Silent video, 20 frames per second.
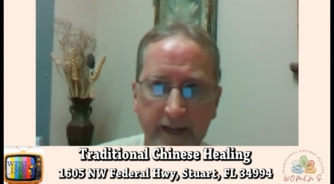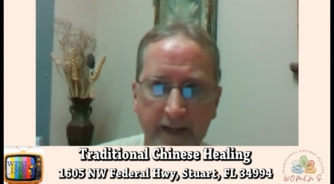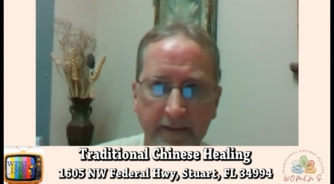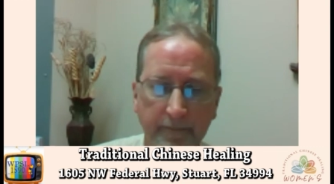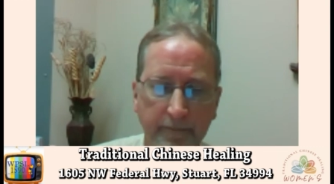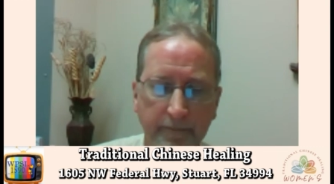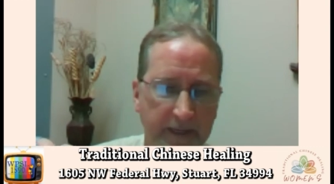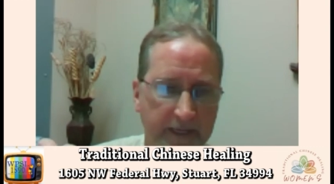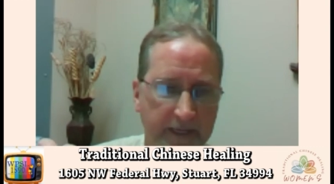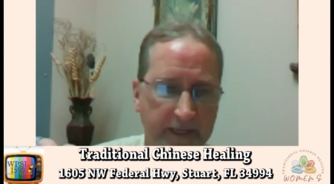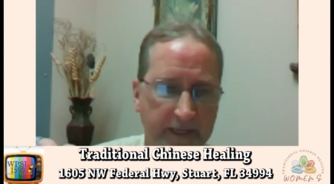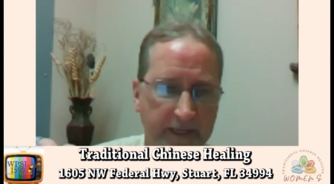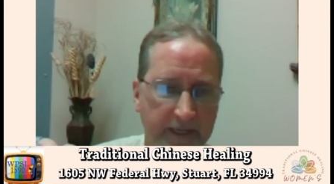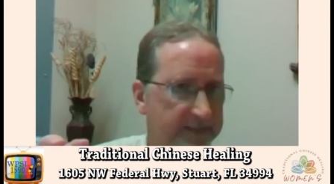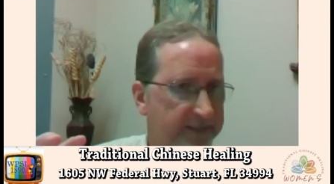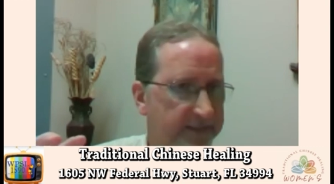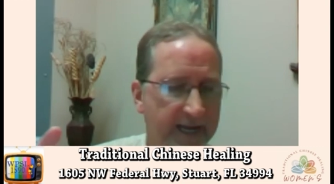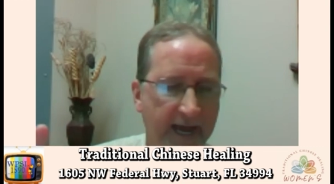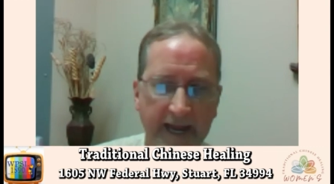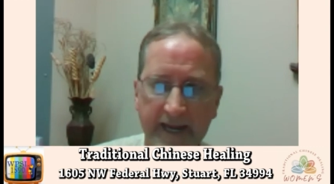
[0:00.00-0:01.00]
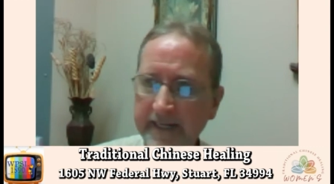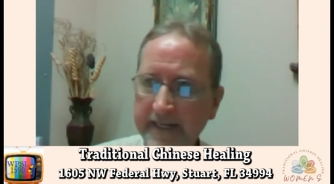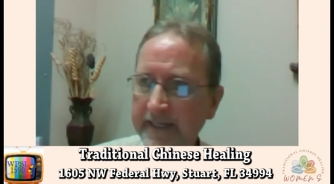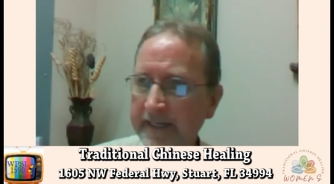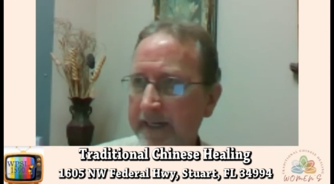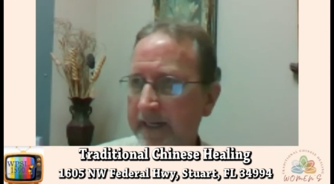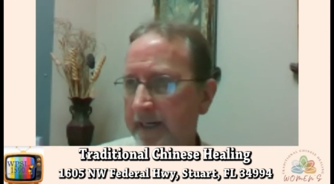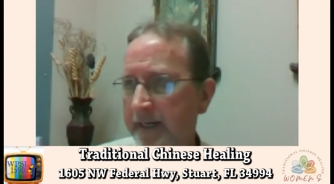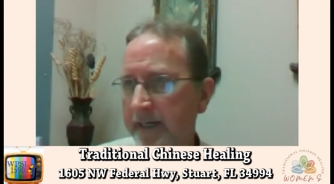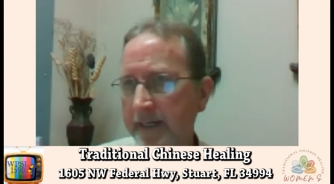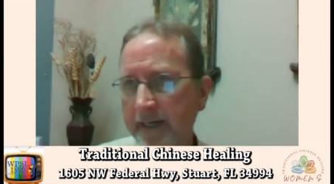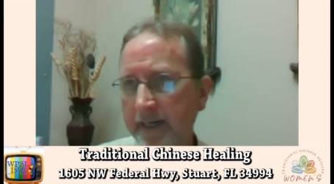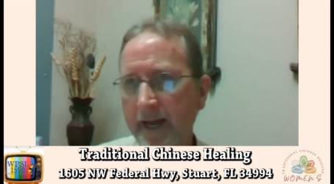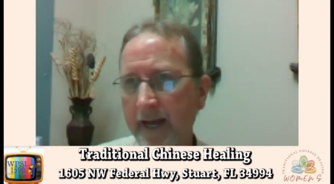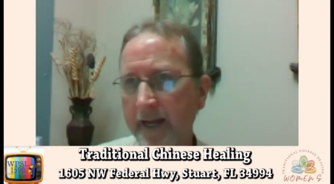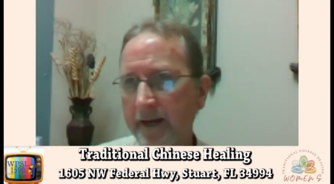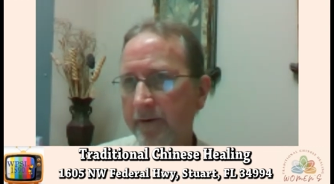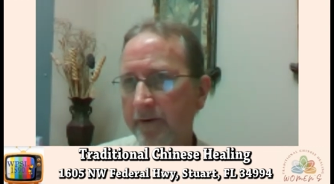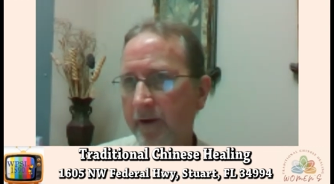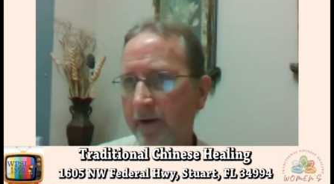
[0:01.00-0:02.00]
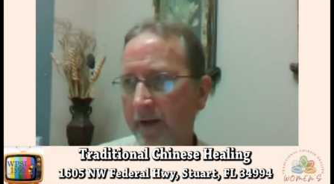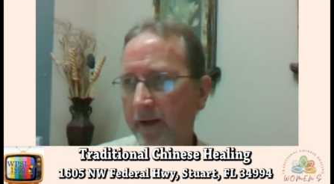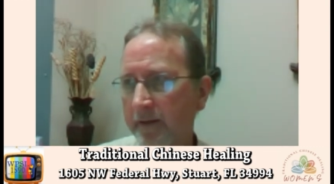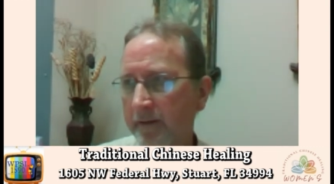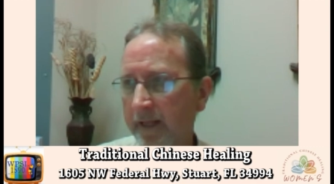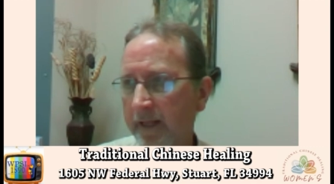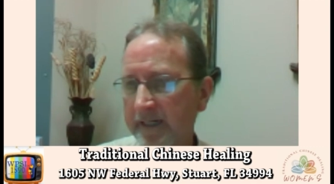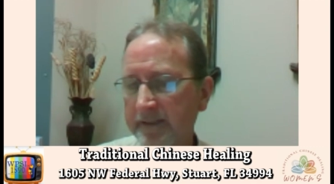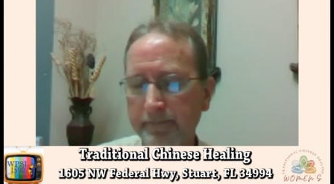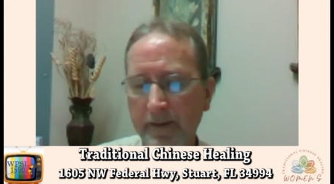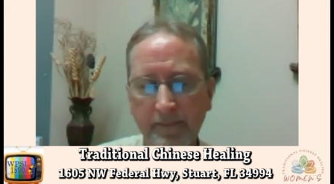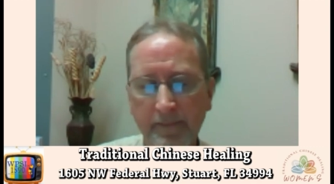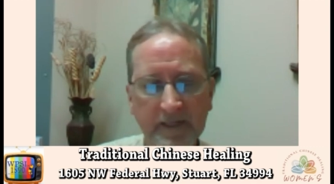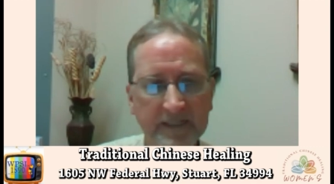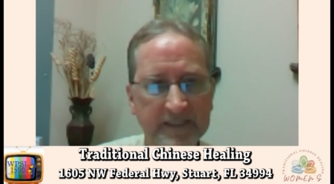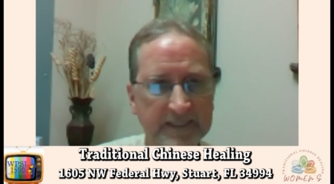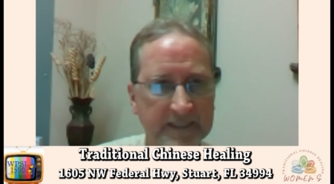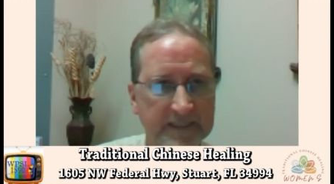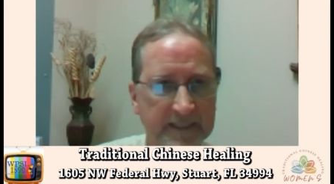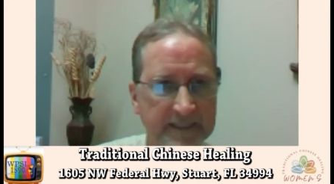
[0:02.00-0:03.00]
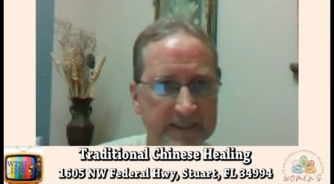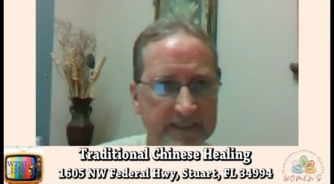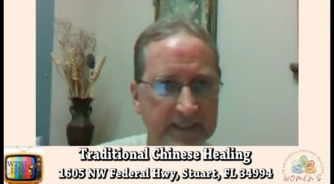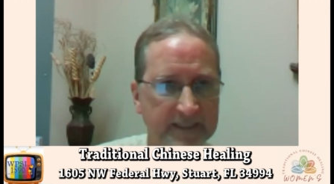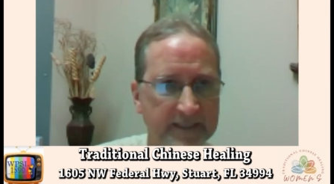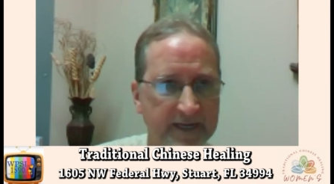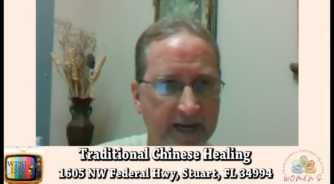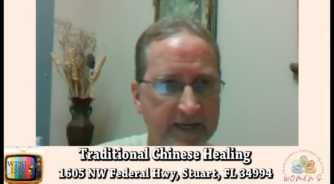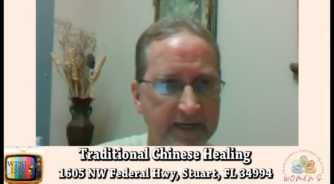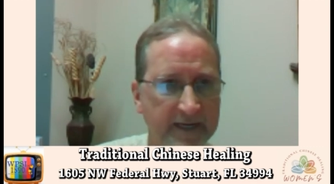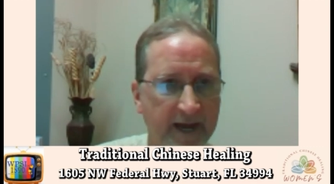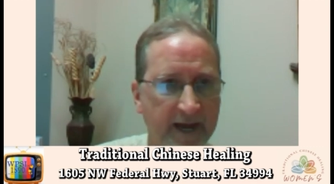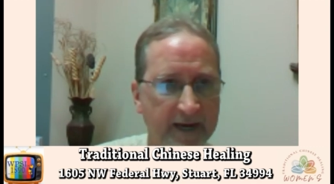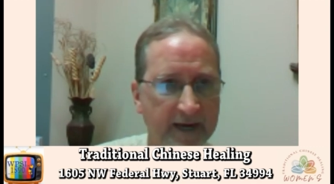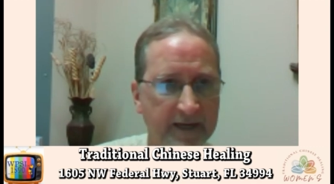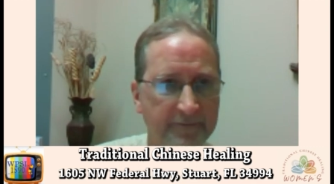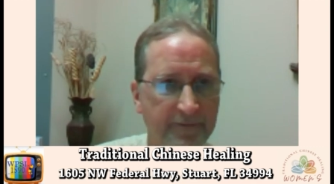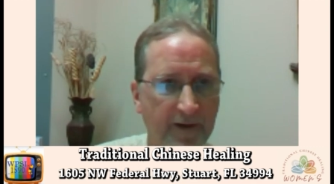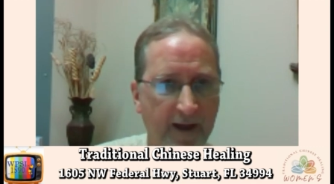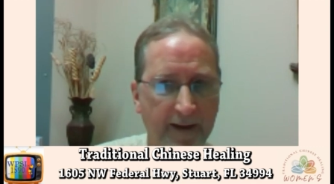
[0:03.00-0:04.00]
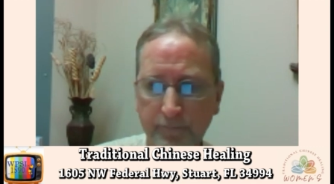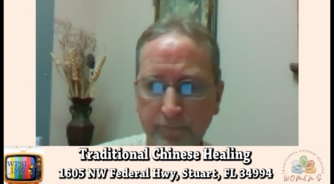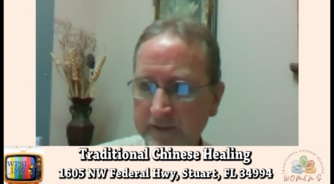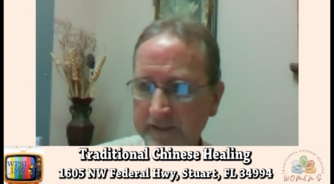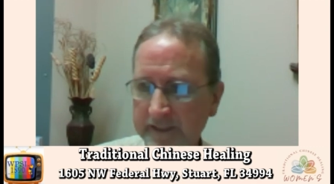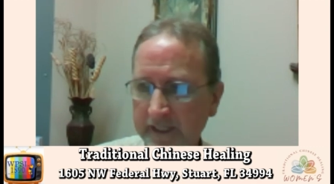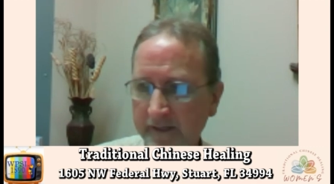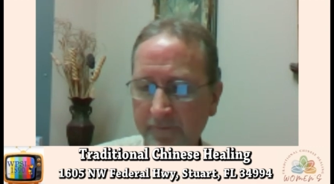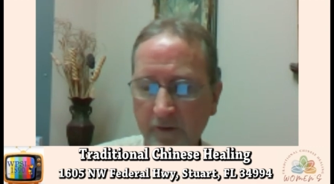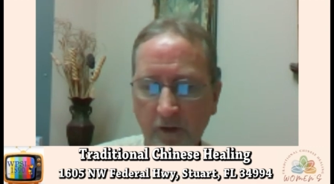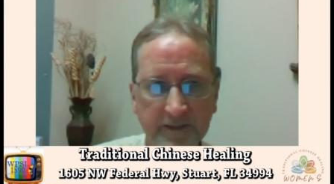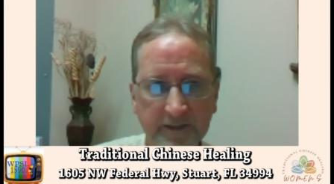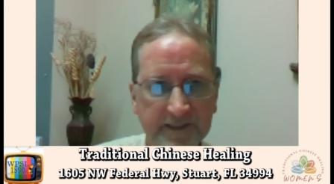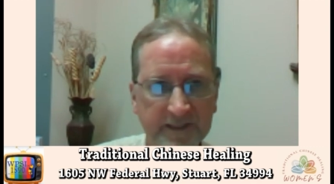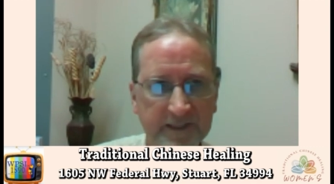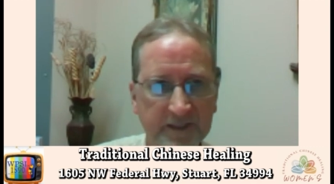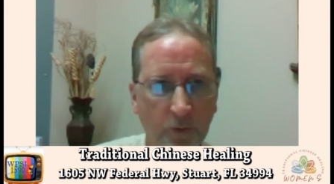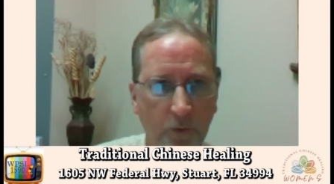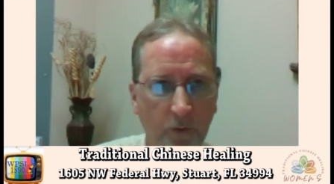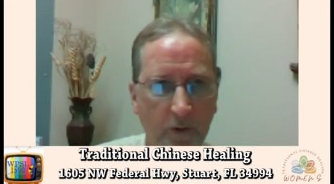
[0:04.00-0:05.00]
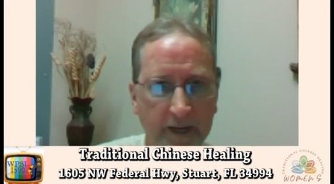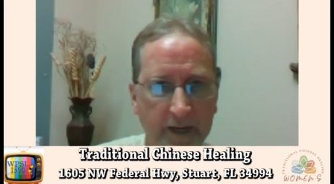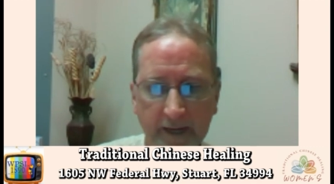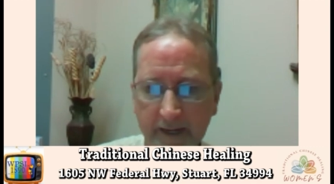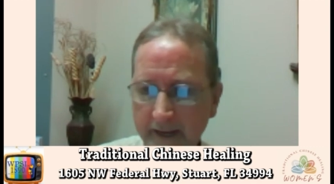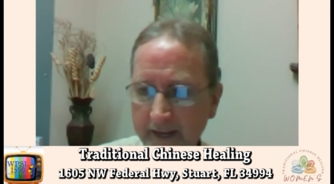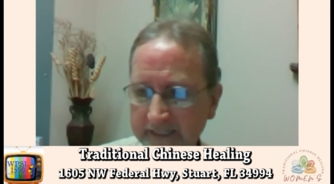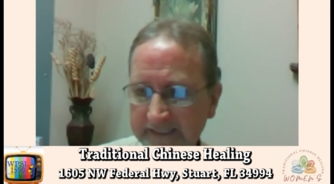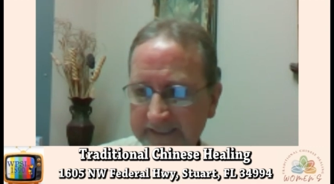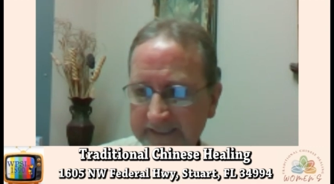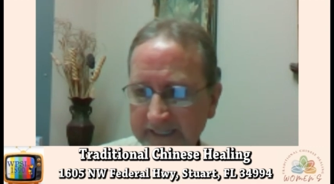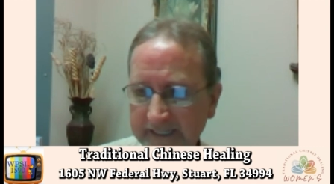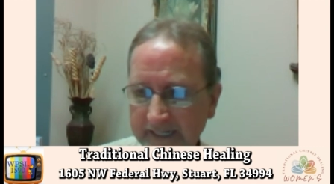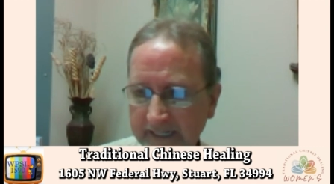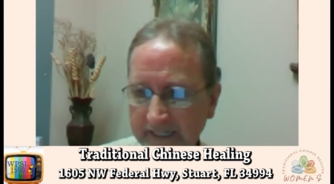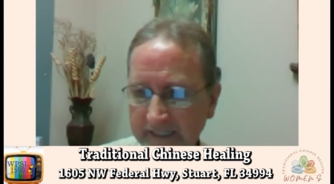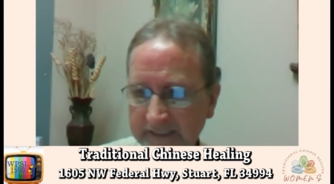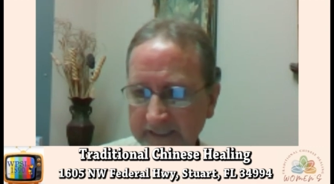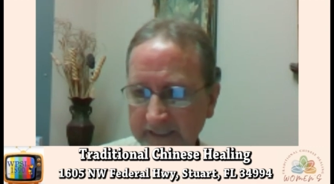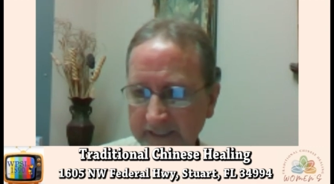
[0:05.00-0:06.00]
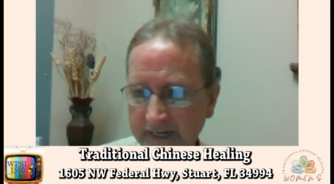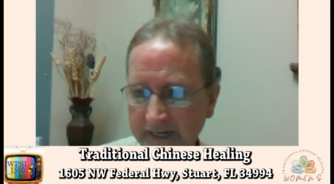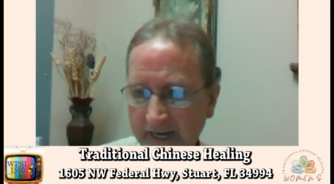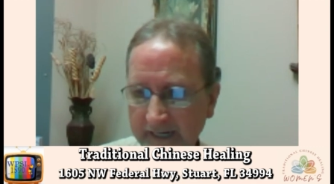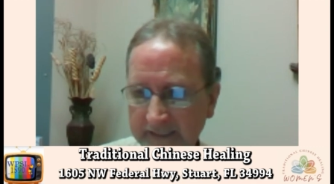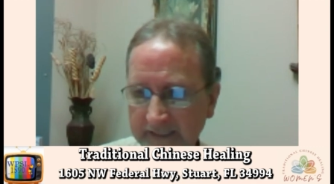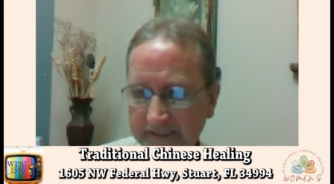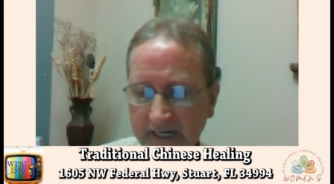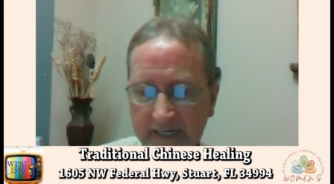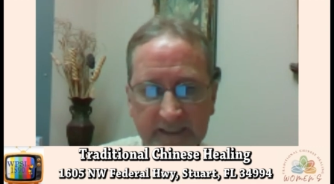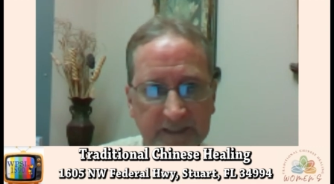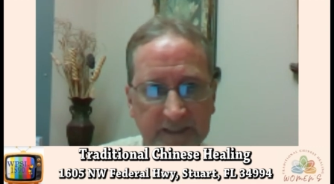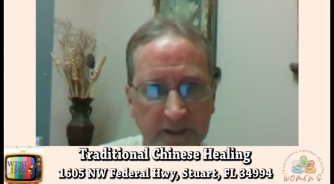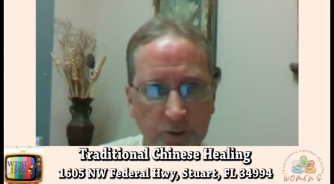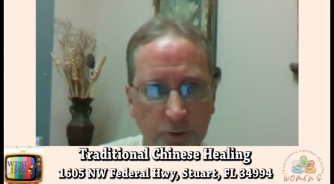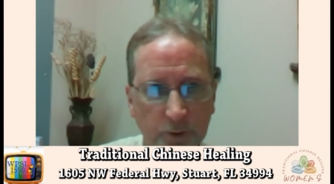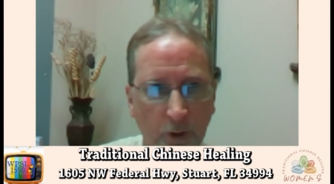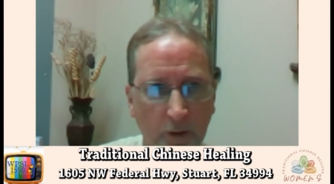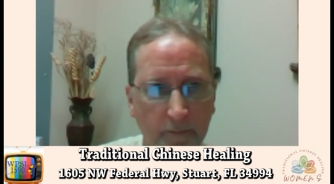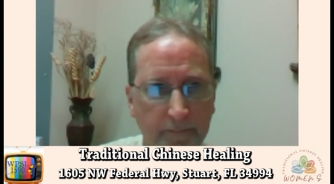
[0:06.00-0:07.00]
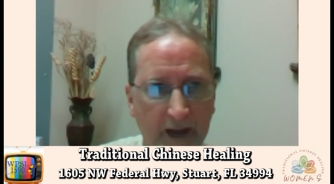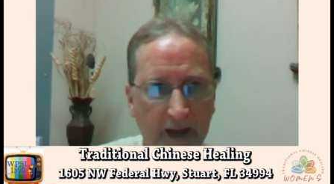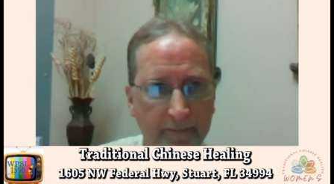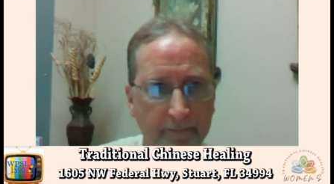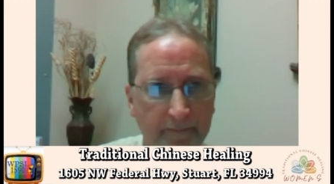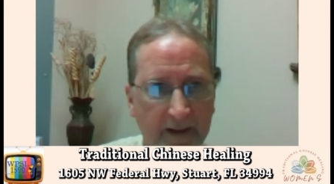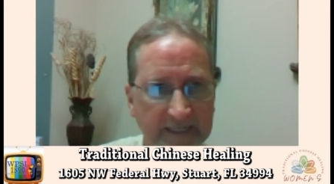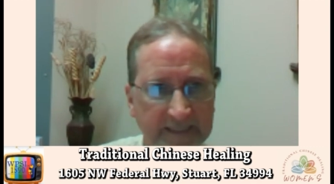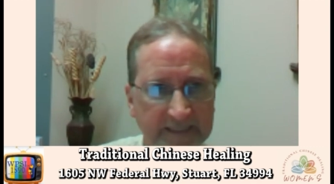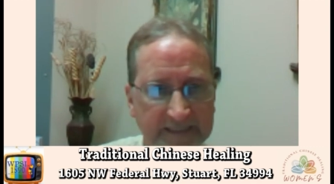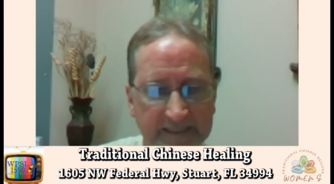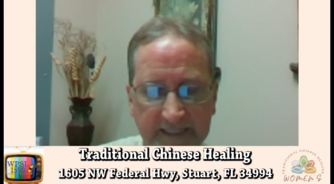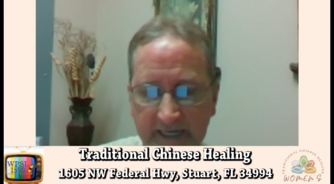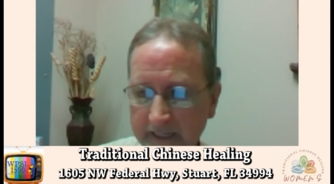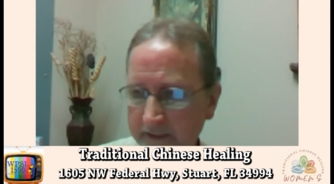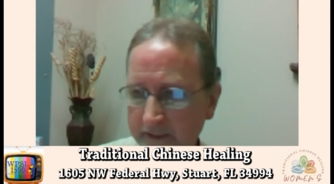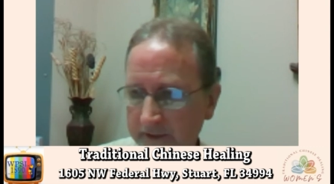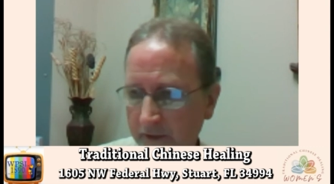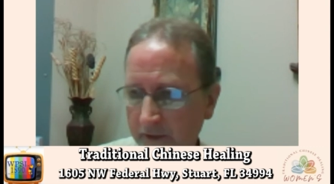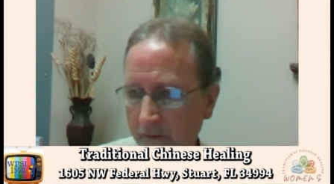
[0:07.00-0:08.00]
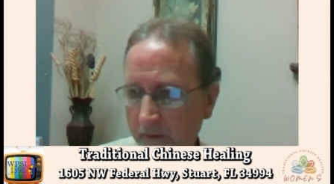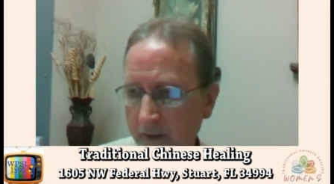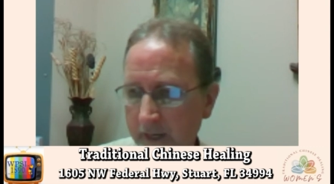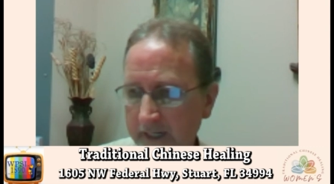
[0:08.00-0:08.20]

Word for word: Because 90, I don't know, last maybe statistic 90, 95% of all soy seeds in the United States controlled by Monsanto